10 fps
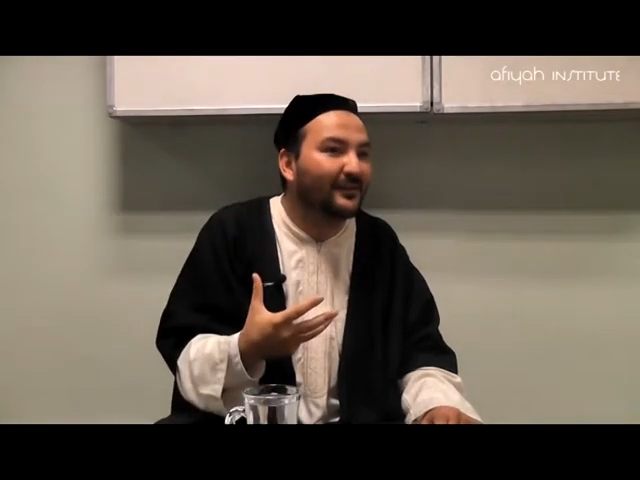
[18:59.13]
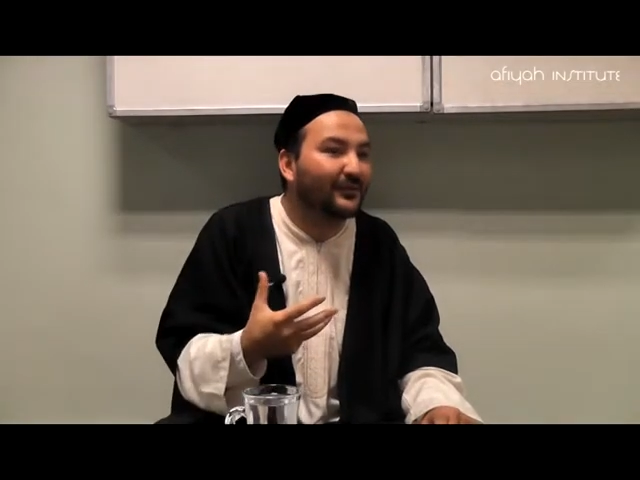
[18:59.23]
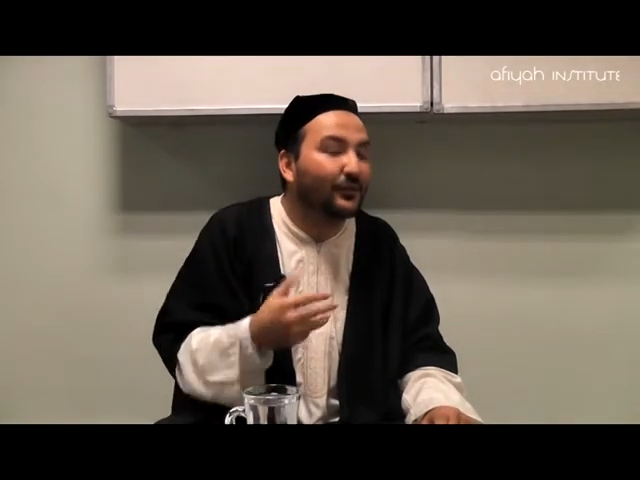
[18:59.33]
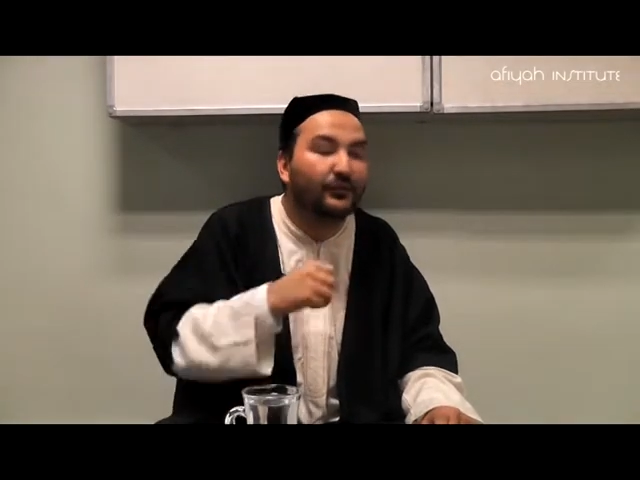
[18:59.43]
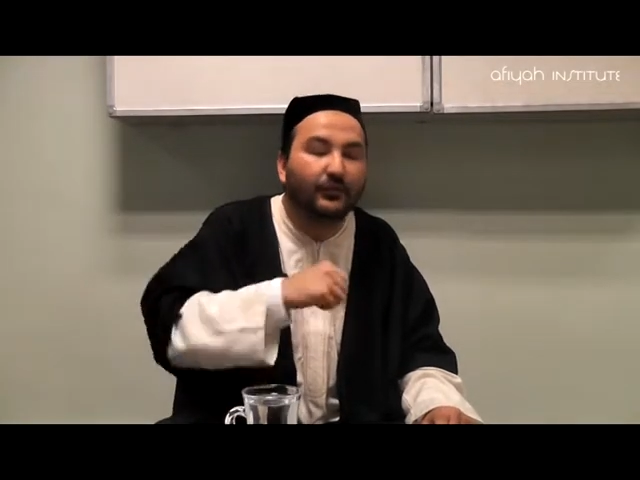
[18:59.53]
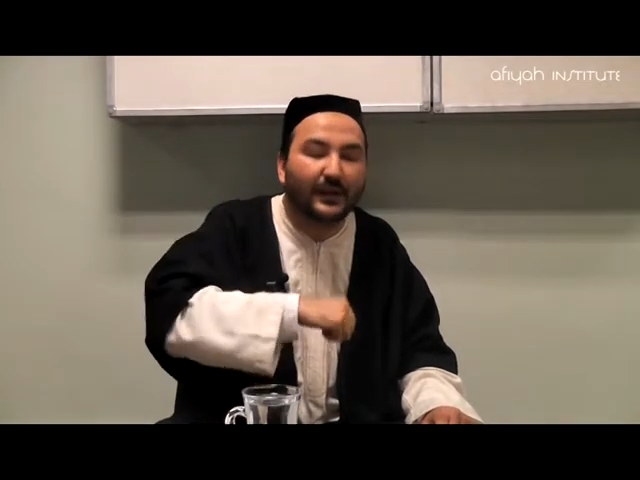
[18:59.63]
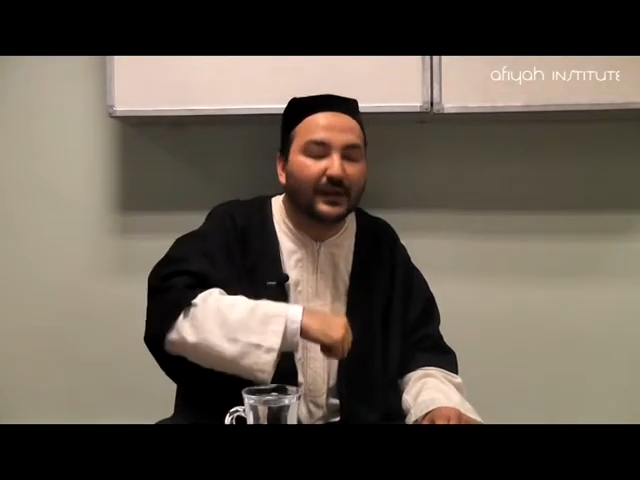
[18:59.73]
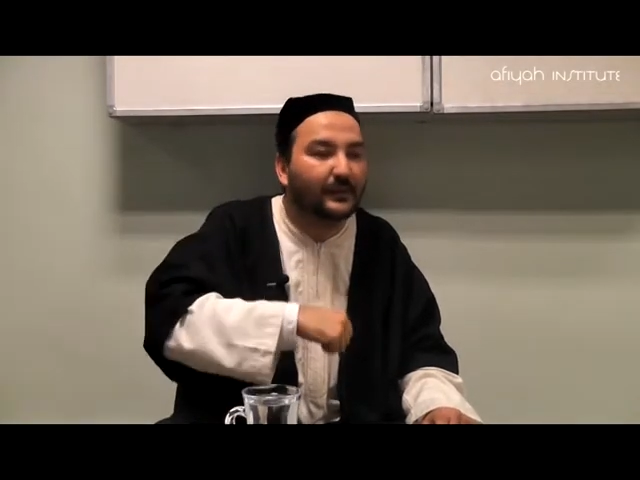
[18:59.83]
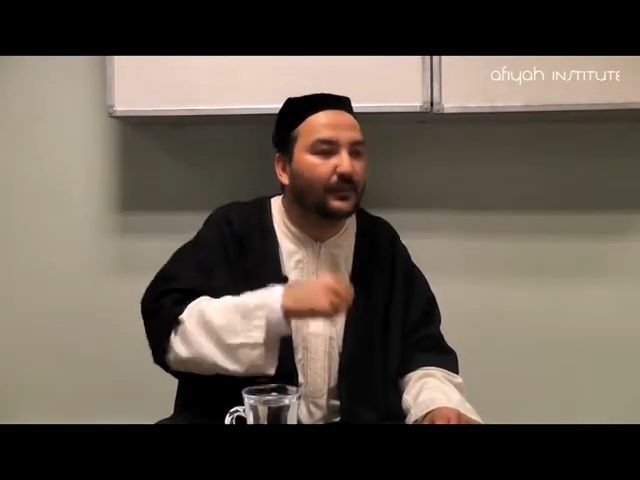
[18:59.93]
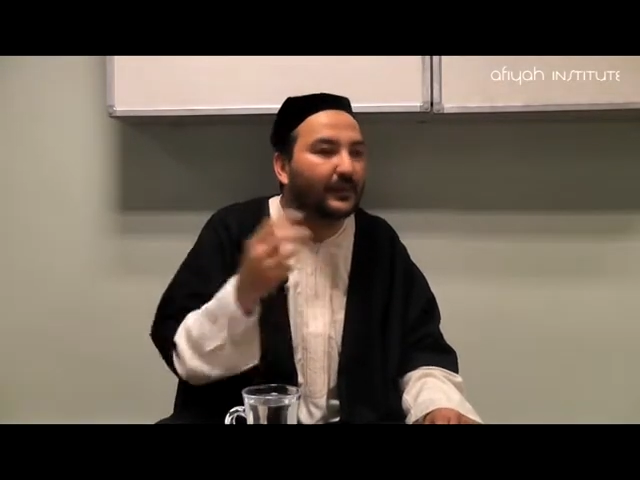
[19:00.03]
So you
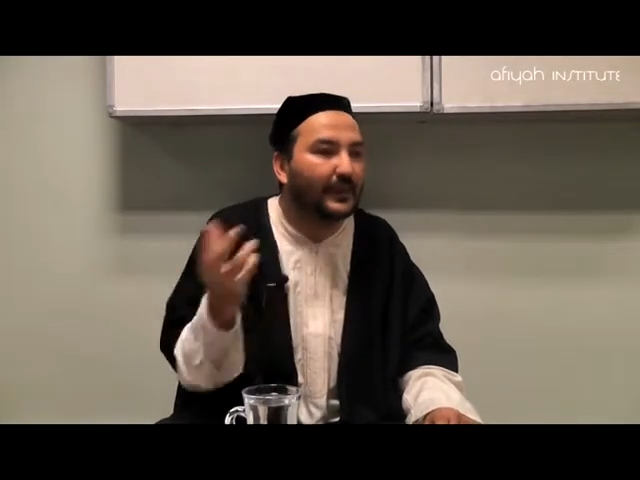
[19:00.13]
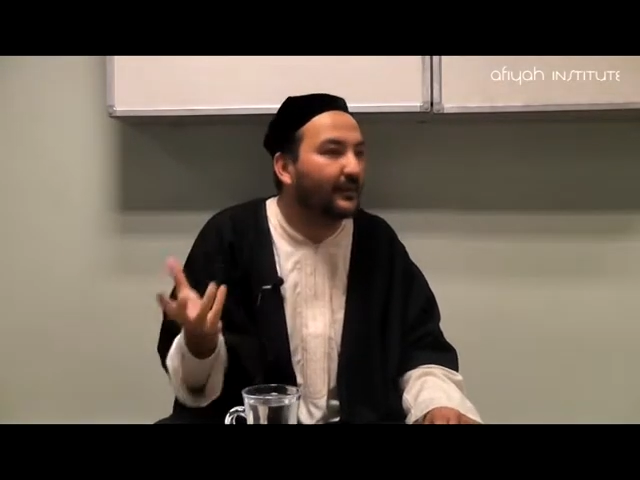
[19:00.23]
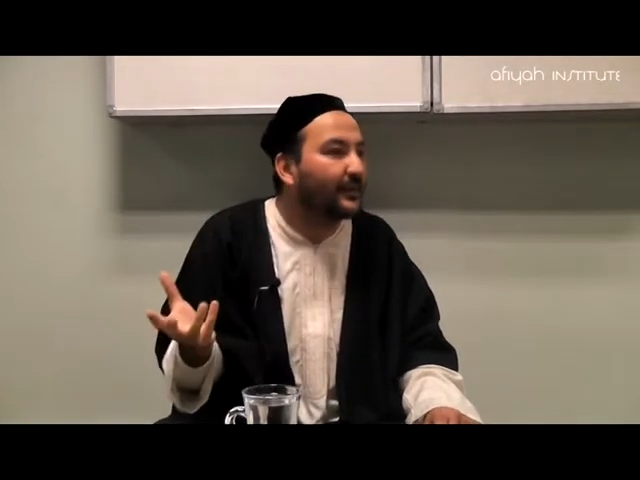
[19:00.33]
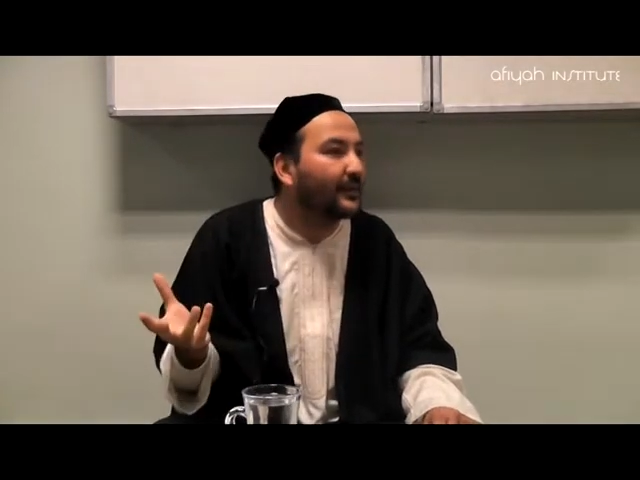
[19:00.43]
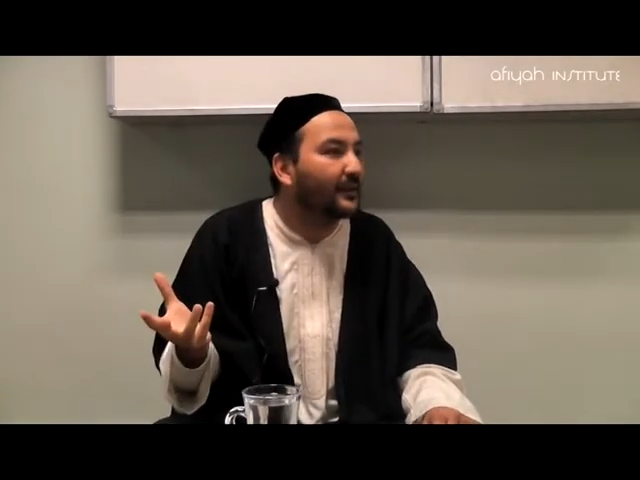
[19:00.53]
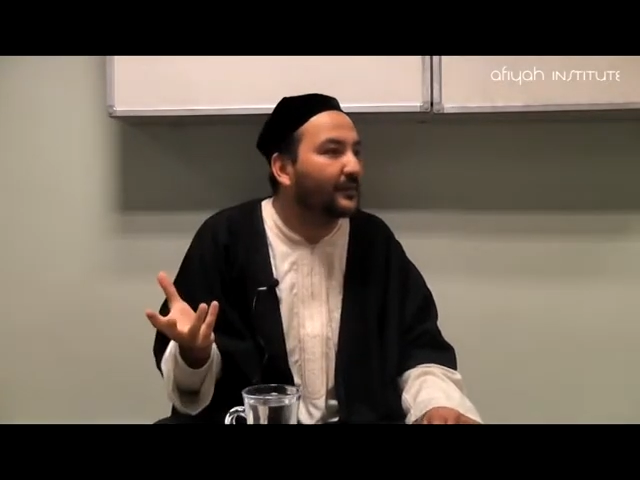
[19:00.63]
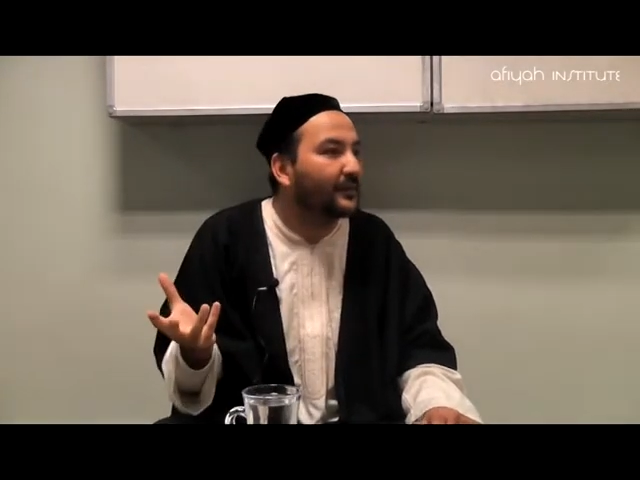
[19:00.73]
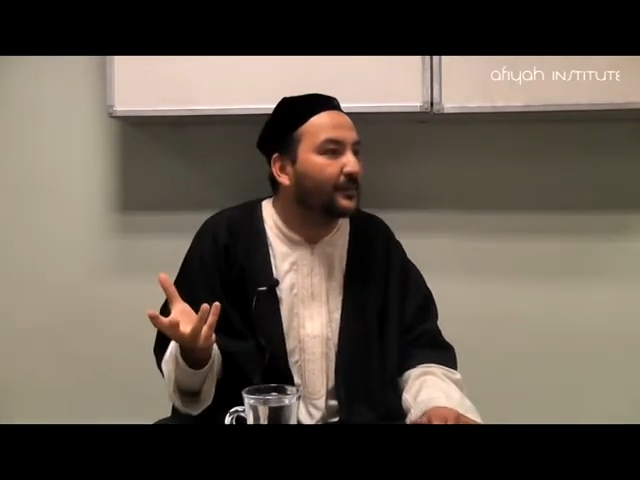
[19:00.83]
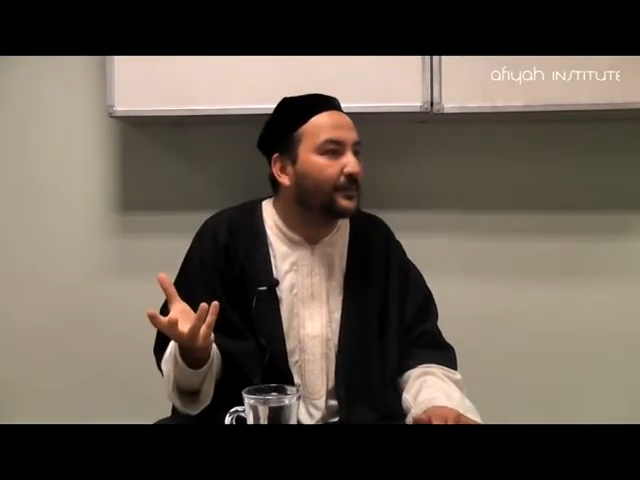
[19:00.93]
forget about everything else.